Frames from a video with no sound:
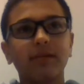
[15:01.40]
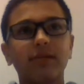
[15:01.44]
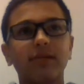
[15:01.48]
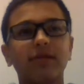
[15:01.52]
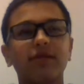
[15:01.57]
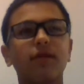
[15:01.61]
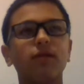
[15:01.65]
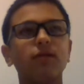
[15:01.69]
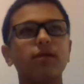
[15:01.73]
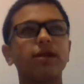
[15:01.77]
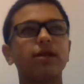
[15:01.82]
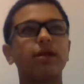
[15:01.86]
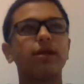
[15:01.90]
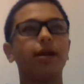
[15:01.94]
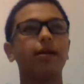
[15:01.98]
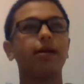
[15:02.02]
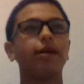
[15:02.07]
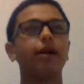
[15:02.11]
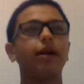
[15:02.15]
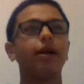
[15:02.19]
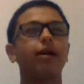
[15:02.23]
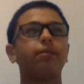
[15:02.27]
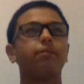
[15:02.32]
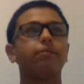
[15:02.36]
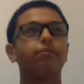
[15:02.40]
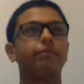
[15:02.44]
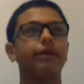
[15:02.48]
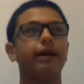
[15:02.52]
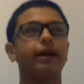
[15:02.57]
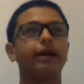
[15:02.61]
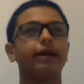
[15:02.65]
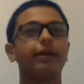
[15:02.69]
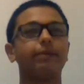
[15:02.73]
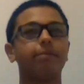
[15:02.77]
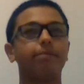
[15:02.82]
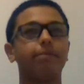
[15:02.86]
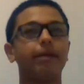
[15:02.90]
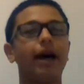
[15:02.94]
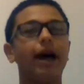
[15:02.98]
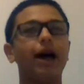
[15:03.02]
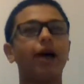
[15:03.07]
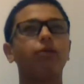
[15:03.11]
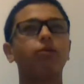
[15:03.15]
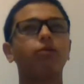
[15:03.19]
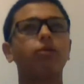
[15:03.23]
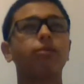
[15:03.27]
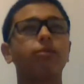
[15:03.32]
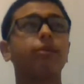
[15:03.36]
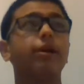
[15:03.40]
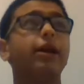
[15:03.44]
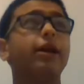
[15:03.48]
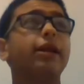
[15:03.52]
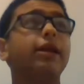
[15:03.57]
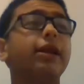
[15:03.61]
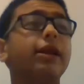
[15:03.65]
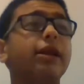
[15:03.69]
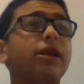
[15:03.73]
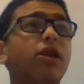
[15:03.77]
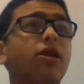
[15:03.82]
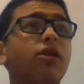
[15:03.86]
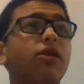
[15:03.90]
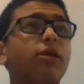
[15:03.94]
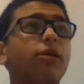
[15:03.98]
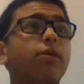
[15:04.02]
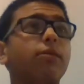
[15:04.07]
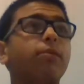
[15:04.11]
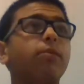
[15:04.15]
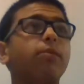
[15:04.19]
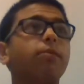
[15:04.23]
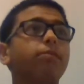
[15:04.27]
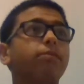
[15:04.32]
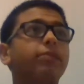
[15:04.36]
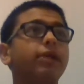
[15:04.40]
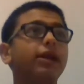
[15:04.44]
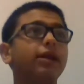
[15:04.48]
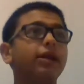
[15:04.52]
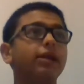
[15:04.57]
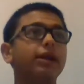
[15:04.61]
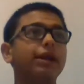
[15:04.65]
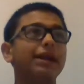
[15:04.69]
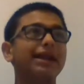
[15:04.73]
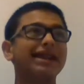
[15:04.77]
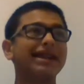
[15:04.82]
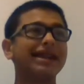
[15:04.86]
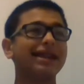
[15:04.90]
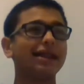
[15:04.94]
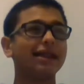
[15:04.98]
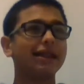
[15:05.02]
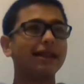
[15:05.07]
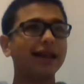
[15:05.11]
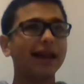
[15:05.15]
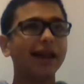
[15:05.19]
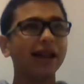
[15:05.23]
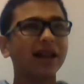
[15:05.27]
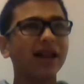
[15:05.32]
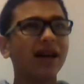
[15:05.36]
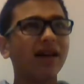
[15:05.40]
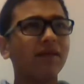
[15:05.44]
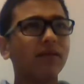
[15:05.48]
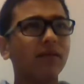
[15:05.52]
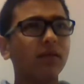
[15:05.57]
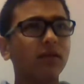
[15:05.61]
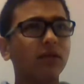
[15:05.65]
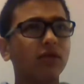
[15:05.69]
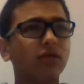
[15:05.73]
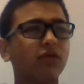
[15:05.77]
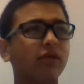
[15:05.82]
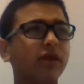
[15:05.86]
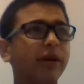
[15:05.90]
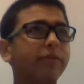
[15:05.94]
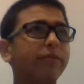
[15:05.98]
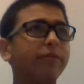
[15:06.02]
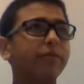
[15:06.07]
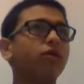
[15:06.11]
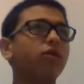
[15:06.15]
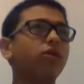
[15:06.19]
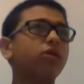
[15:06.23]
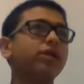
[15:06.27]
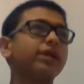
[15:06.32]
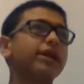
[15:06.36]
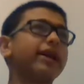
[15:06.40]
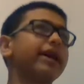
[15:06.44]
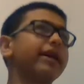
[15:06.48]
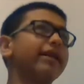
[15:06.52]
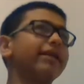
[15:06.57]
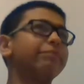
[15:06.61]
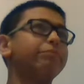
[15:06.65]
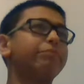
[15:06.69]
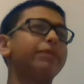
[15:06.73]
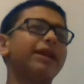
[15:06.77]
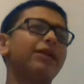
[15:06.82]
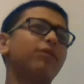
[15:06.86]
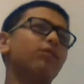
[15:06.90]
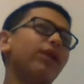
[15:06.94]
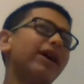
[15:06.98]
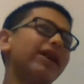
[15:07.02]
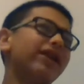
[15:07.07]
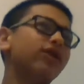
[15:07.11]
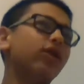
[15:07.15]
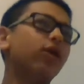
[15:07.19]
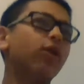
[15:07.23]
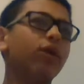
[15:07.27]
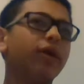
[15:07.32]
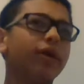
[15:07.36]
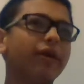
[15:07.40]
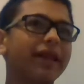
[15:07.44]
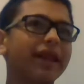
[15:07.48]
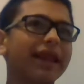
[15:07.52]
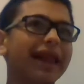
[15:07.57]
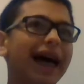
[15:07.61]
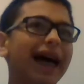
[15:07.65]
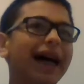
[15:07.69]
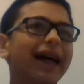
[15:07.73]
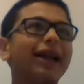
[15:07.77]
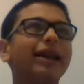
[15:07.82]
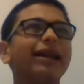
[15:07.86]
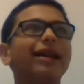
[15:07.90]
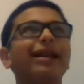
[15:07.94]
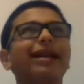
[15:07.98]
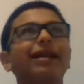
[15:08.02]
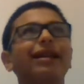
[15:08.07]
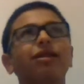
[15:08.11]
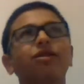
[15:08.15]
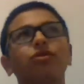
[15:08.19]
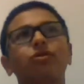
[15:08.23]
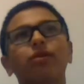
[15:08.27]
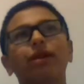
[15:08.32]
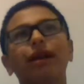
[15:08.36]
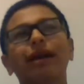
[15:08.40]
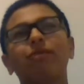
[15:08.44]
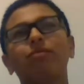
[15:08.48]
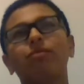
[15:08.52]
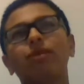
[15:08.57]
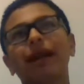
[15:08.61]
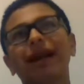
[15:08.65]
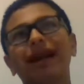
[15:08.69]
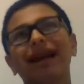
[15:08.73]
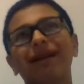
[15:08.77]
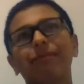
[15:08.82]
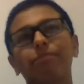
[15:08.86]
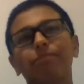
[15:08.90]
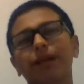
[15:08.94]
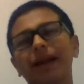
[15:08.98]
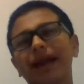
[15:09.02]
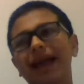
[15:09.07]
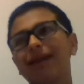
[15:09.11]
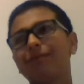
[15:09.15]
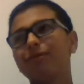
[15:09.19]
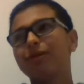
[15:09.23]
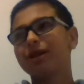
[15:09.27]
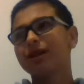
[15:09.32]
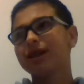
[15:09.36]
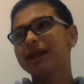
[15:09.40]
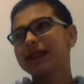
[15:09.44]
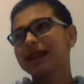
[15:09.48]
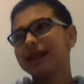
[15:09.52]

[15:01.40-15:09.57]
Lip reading: was focused on Batwoman and these other D-level criminals, but it went nowhere with that, and it was like it became a